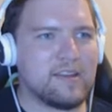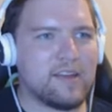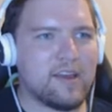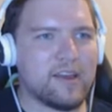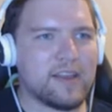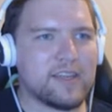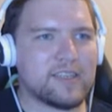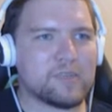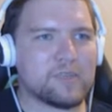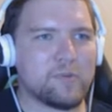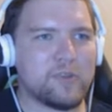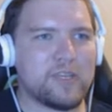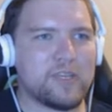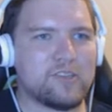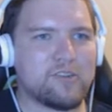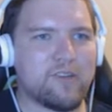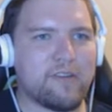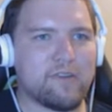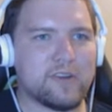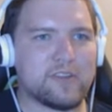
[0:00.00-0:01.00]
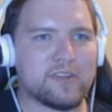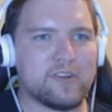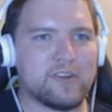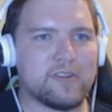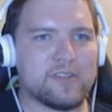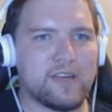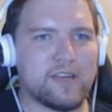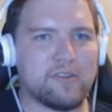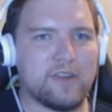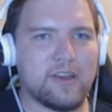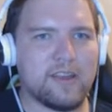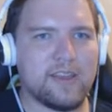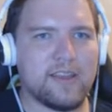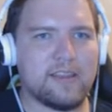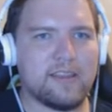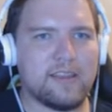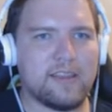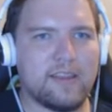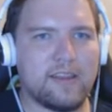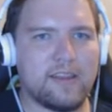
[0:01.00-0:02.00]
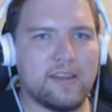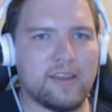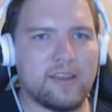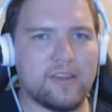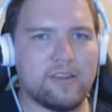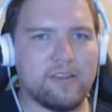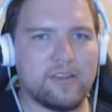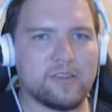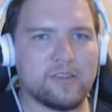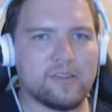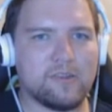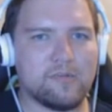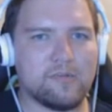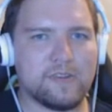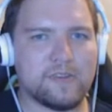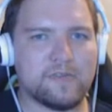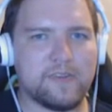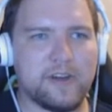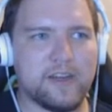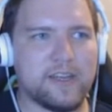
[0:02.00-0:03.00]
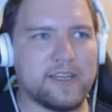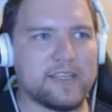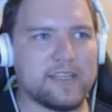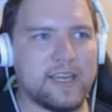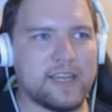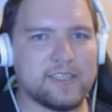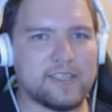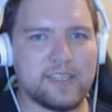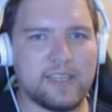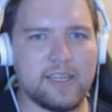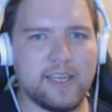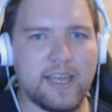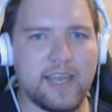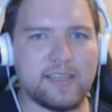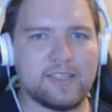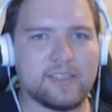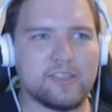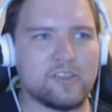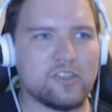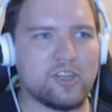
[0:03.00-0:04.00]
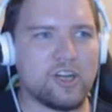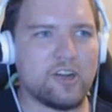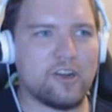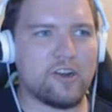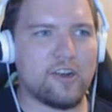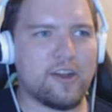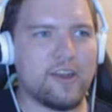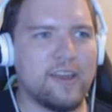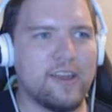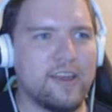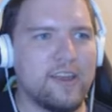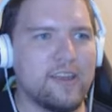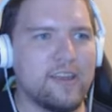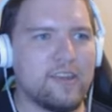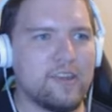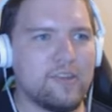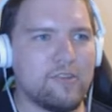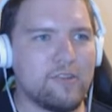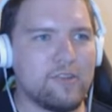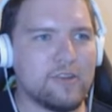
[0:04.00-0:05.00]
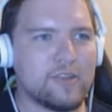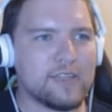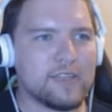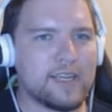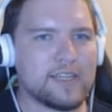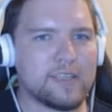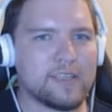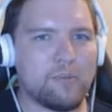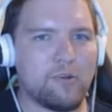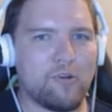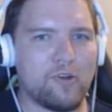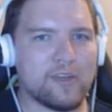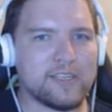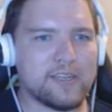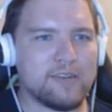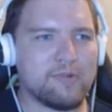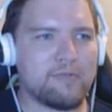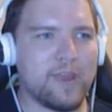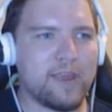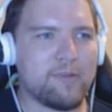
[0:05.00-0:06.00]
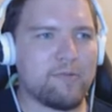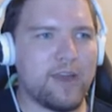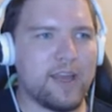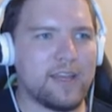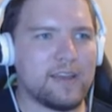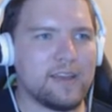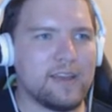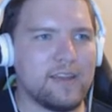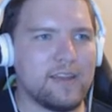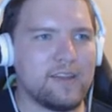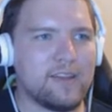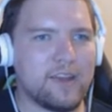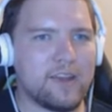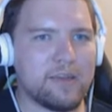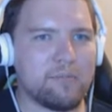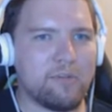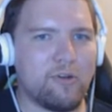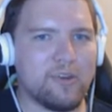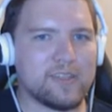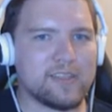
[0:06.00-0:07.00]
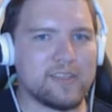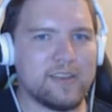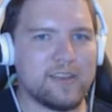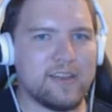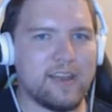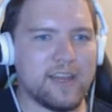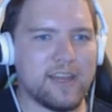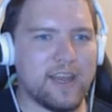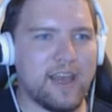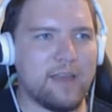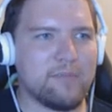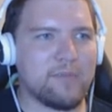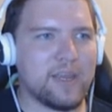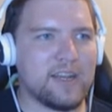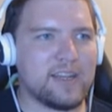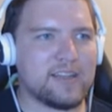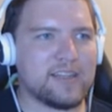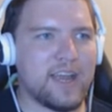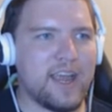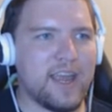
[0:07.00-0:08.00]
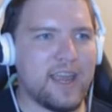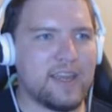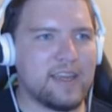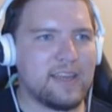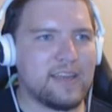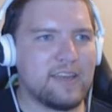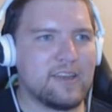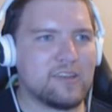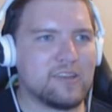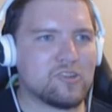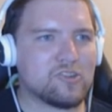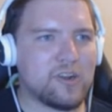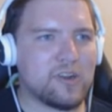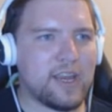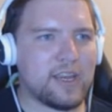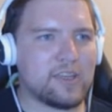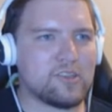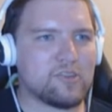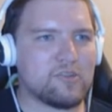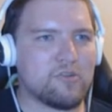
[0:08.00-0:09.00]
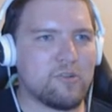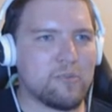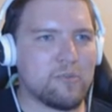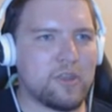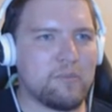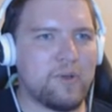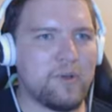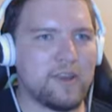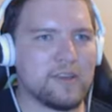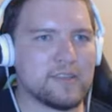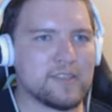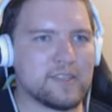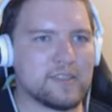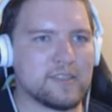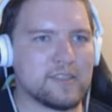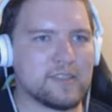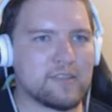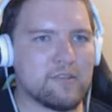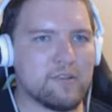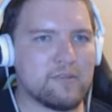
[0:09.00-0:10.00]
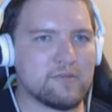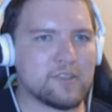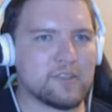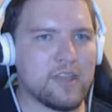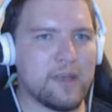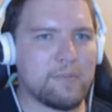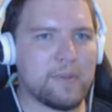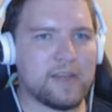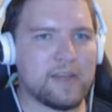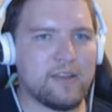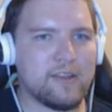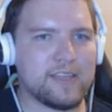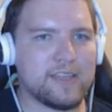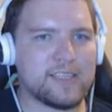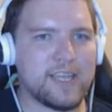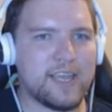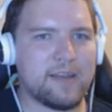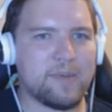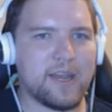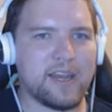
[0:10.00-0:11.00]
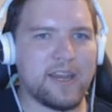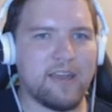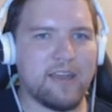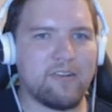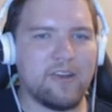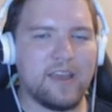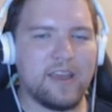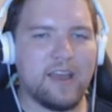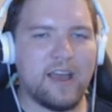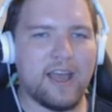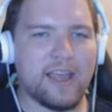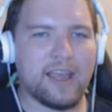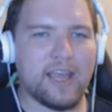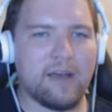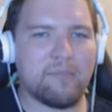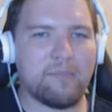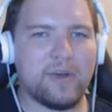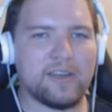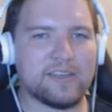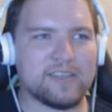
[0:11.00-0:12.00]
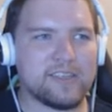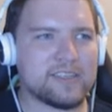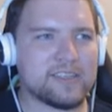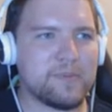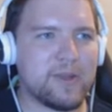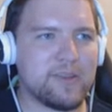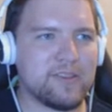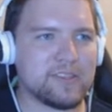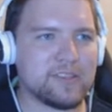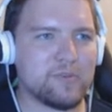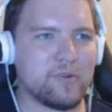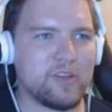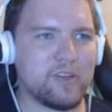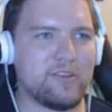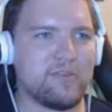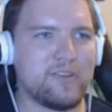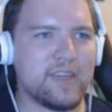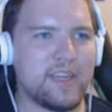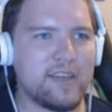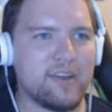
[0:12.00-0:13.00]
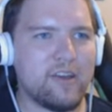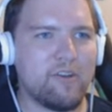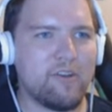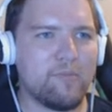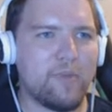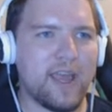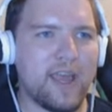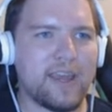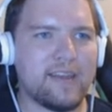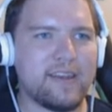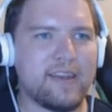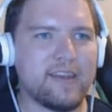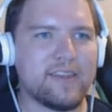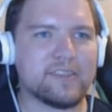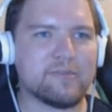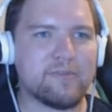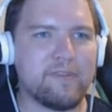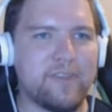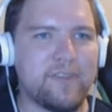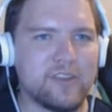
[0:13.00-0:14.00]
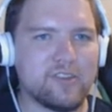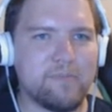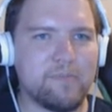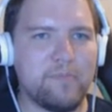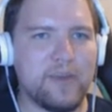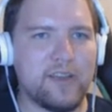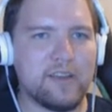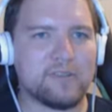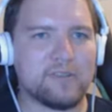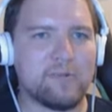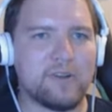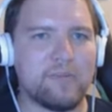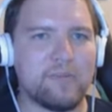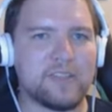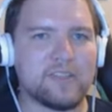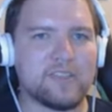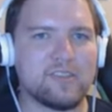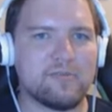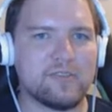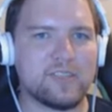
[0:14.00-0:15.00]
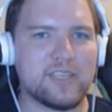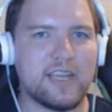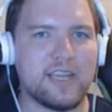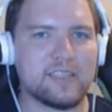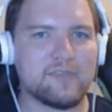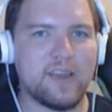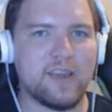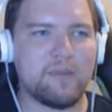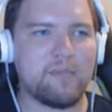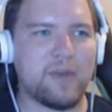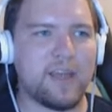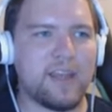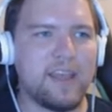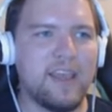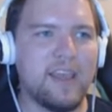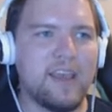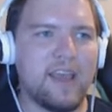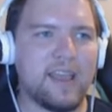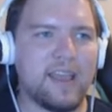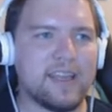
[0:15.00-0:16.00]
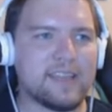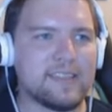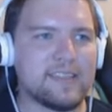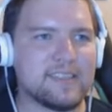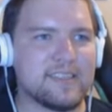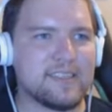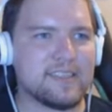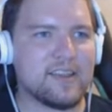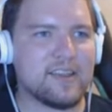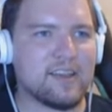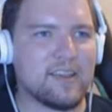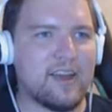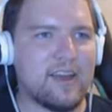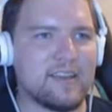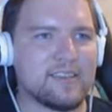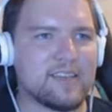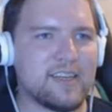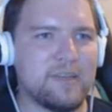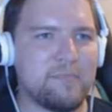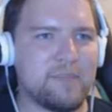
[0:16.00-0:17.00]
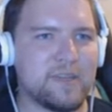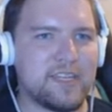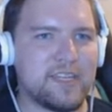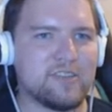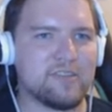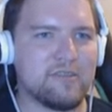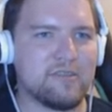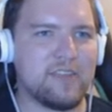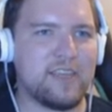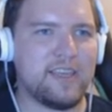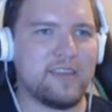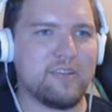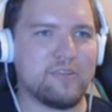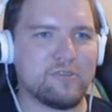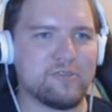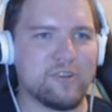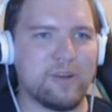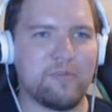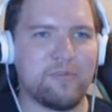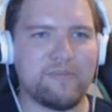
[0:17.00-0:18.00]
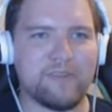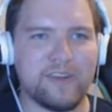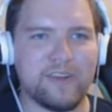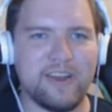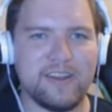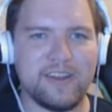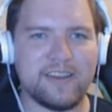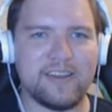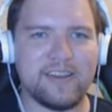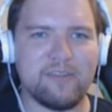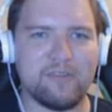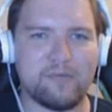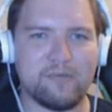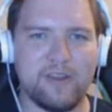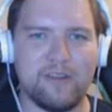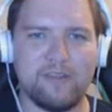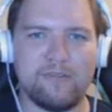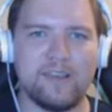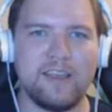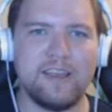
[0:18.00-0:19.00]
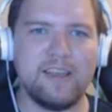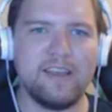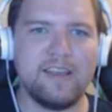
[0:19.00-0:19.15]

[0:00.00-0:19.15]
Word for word: Nugget is pleased you have returned. Tell Nugget the nugget you consumed was very tasty. Yes, sure. You couldn't taste the poison? Wait, what? Nugget poisoned the nugget. I'm gonna die? Strange. Normally Bugs has thrown slop at Nugget's head by now. I got Bugs expelled this morning. You did? Oh my, Nugget's revenge on Bugs would have been so satisfying, but I guess this does not cause any potential legal trouble for Nugget down the road.